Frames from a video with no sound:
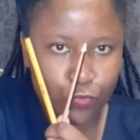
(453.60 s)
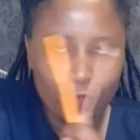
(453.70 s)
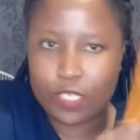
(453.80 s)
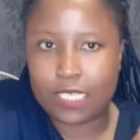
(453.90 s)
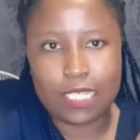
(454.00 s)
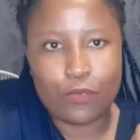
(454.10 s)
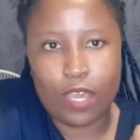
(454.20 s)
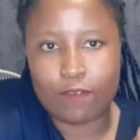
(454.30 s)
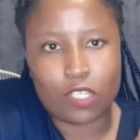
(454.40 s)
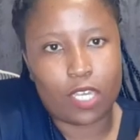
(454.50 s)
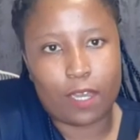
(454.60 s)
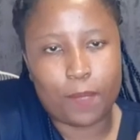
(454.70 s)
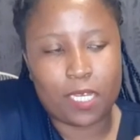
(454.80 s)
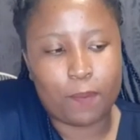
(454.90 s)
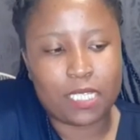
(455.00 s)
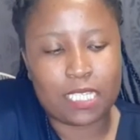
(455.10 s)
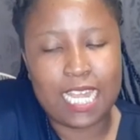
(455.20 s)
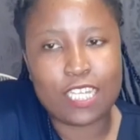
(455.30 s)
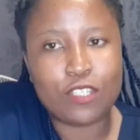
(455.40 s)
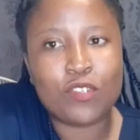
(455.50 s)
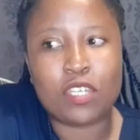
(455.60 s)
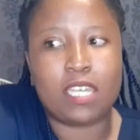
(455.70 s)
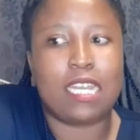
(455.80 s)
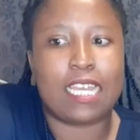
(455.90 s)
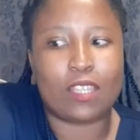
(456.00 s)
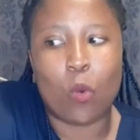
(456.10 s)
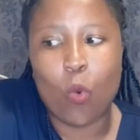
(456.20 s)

Obviously, you have to keep a pen and pencil. I used to keep like